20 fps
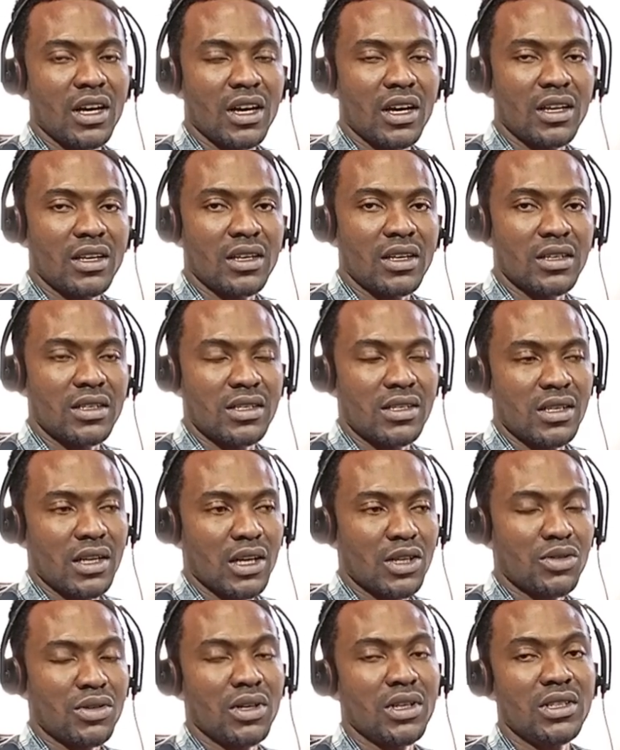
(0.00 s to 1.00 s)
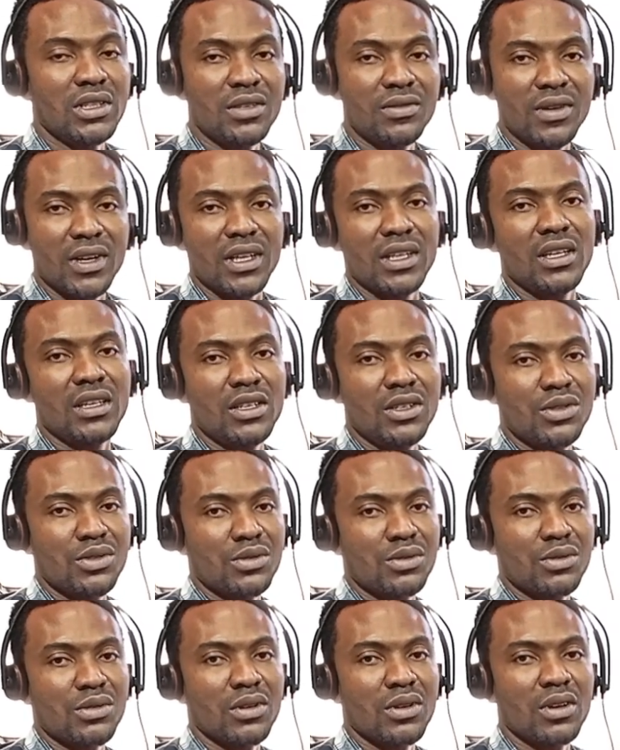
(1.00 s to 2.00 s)
And it's actually divided
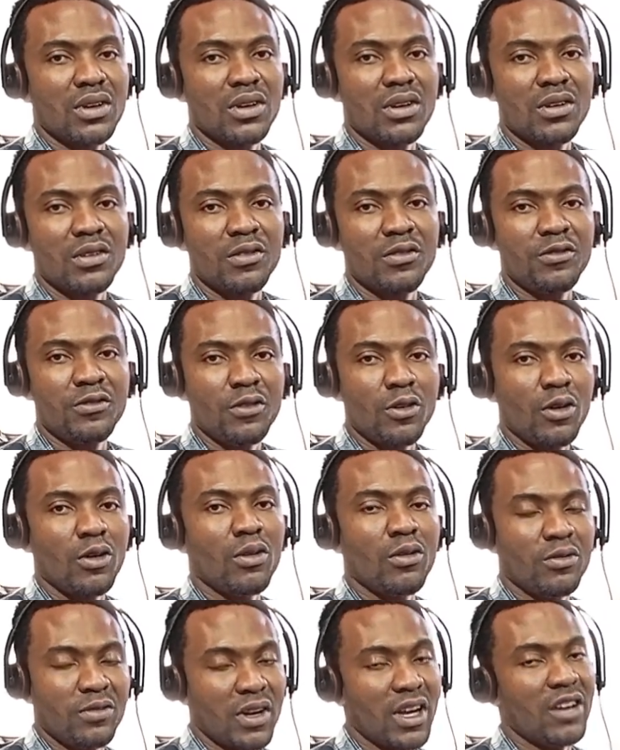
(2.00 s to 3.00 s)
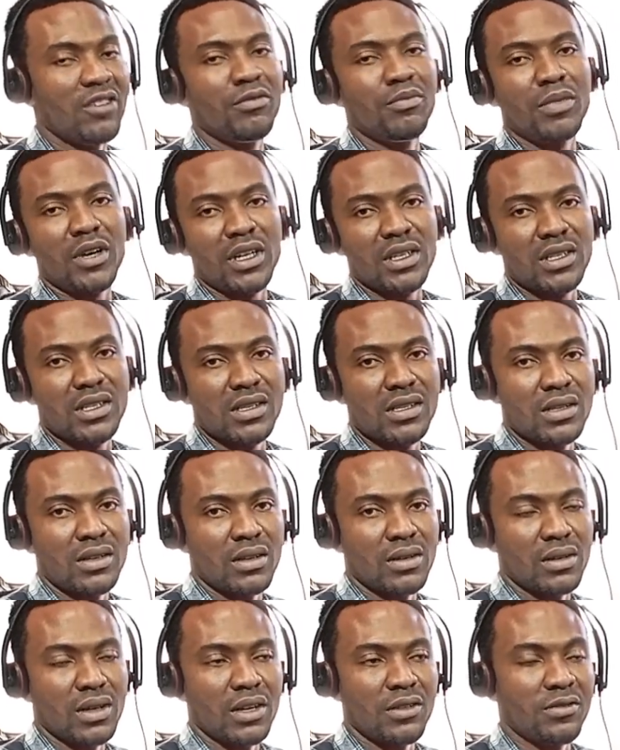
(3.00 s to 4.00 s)
into 4 or 5
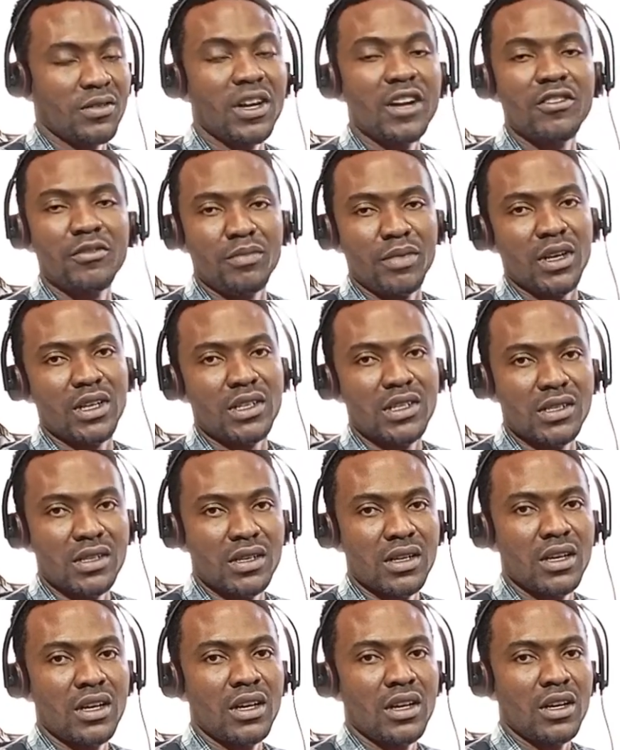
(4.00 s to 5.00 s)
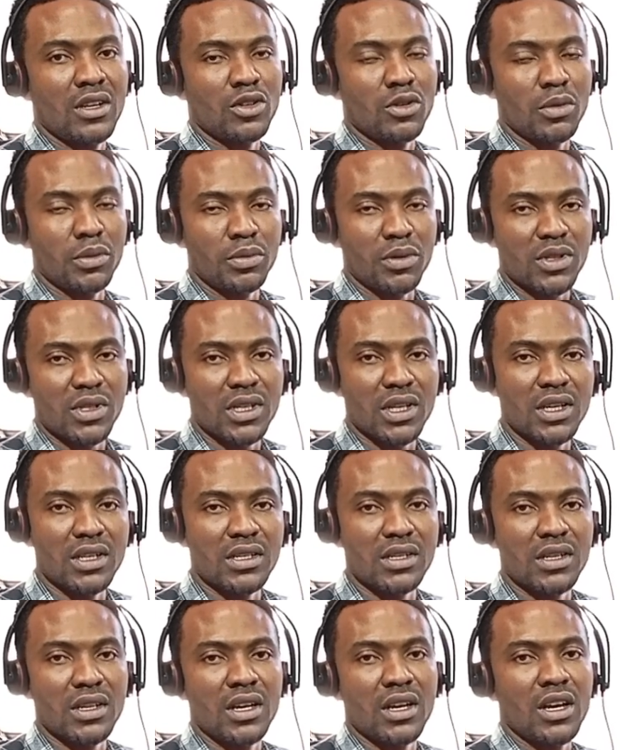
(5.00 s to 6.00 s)
parts, all right, 5 parts to be
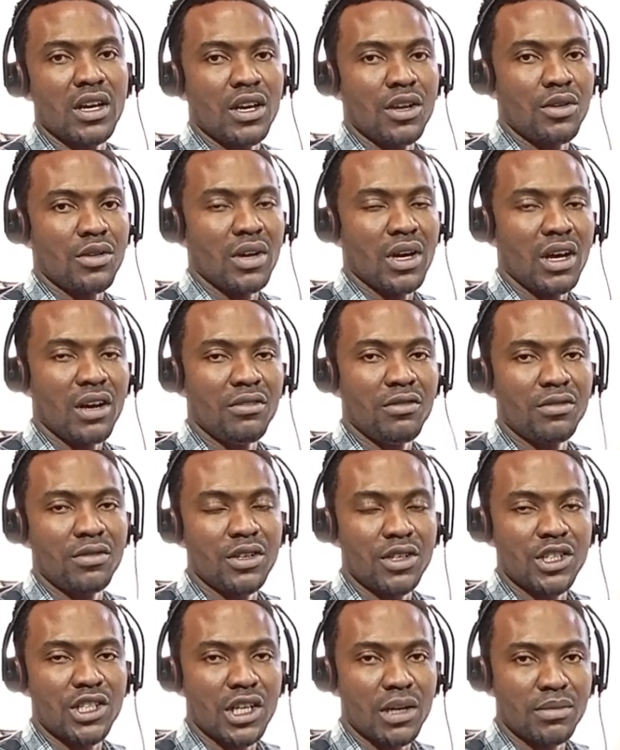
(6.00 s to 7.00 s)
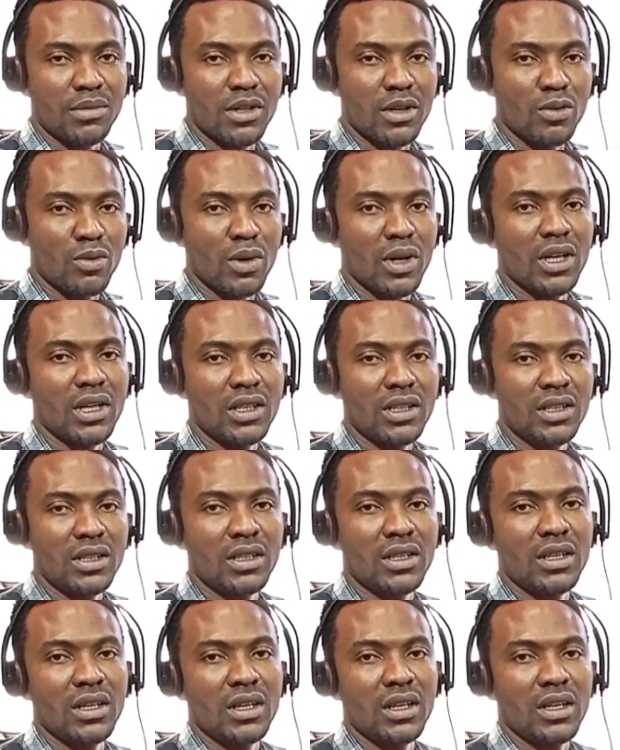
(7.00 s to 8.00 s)
precise. You have the chapter 1,
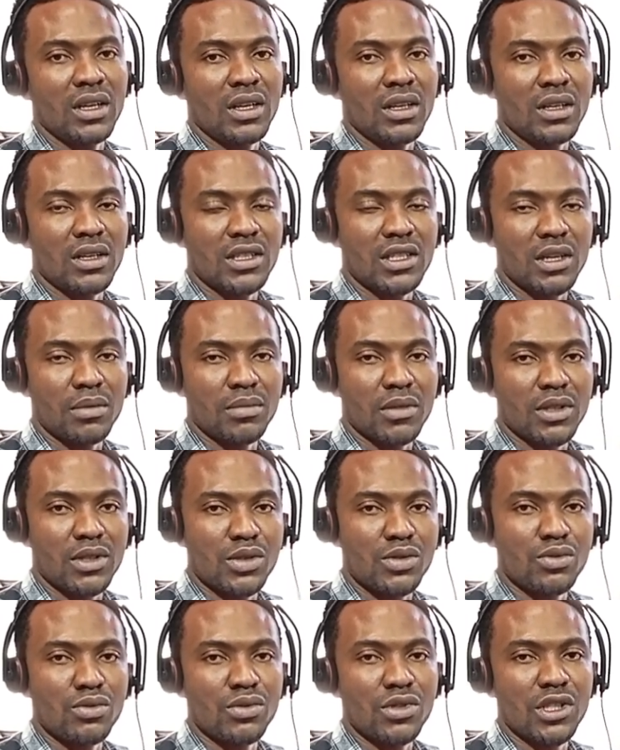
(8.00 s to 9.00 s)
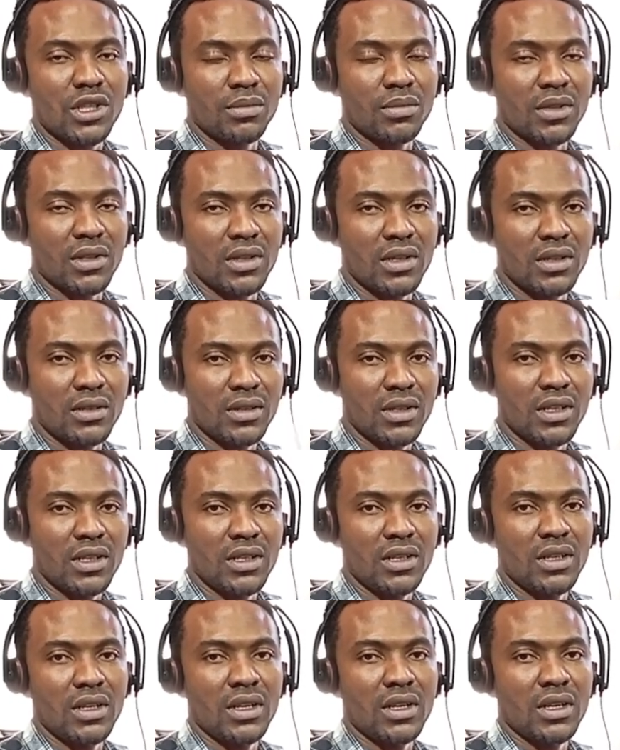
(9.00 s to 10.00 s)
the chapter 2, chapter
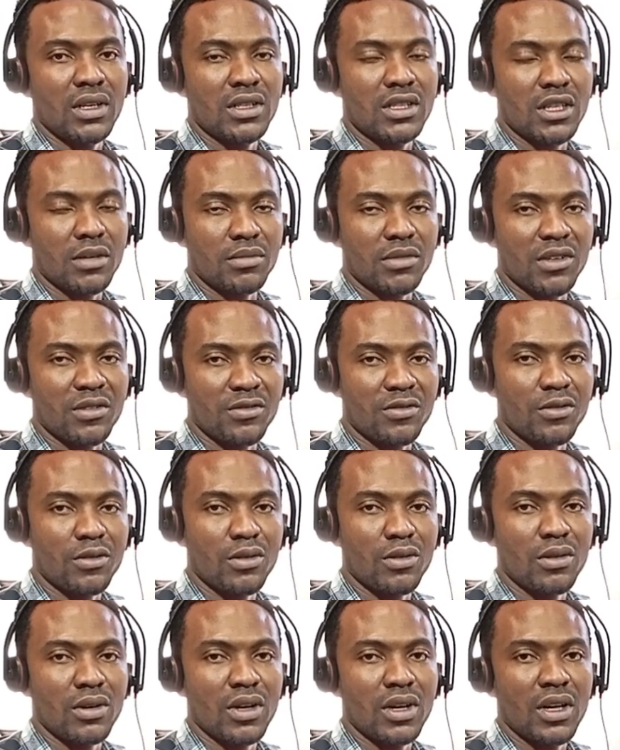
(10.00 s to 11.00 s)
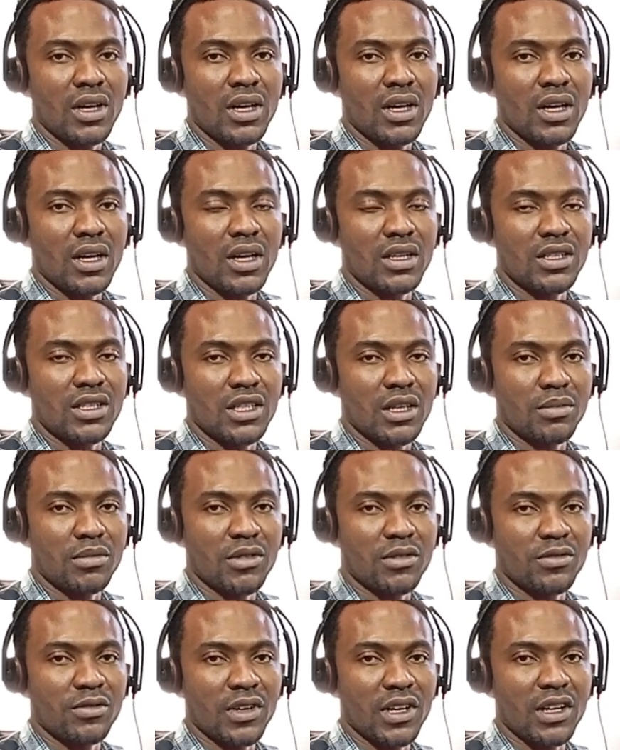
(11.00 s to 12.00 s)
3, chapter 4, and
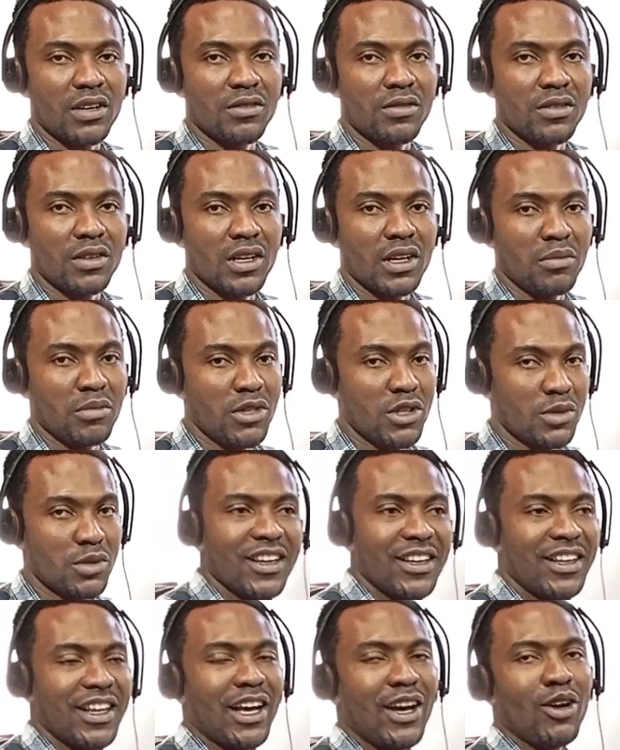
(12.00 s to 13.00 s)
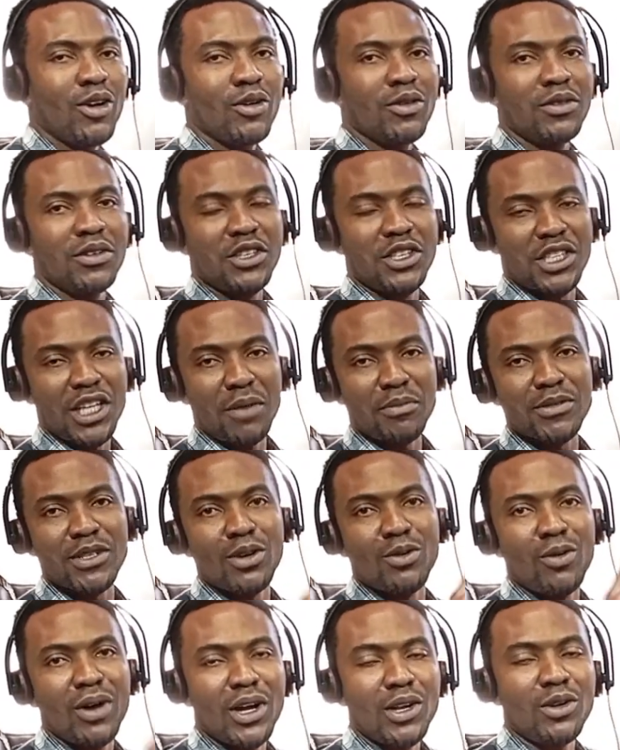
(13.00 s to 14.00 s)
chapter 5. Now,
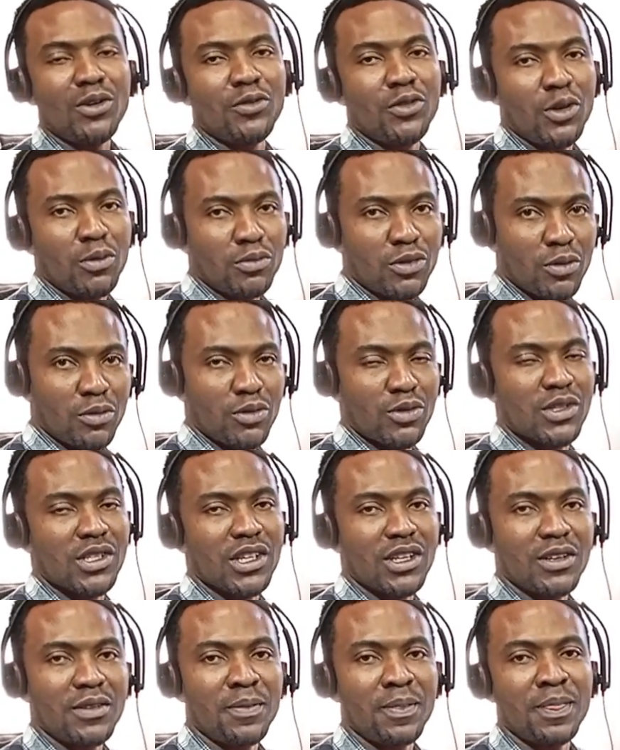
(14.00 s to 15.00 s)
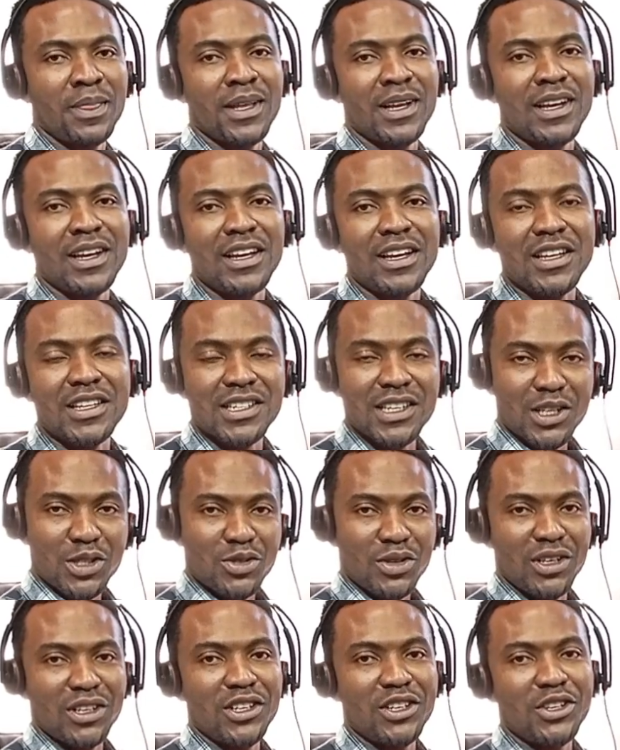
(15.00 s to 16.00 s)
chapter 1 of your proposal is
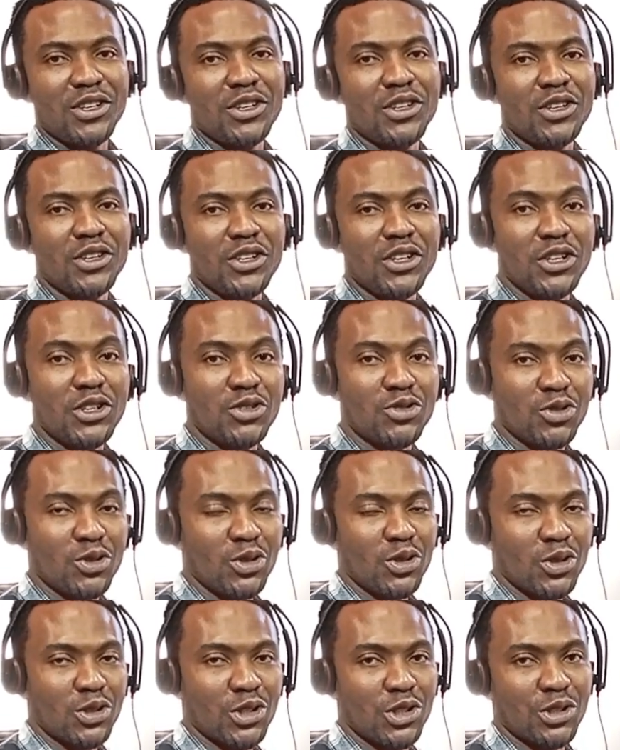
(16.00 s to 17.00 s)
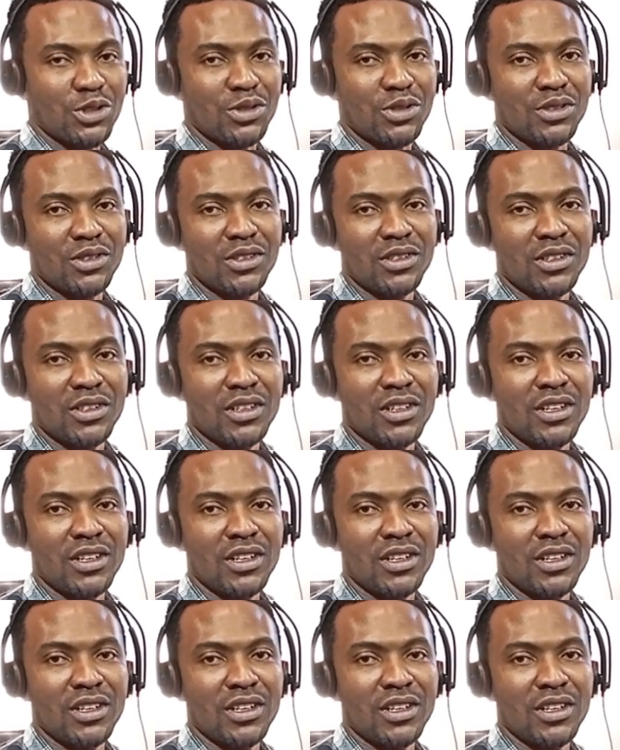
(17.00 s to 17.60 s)
actually the introduction.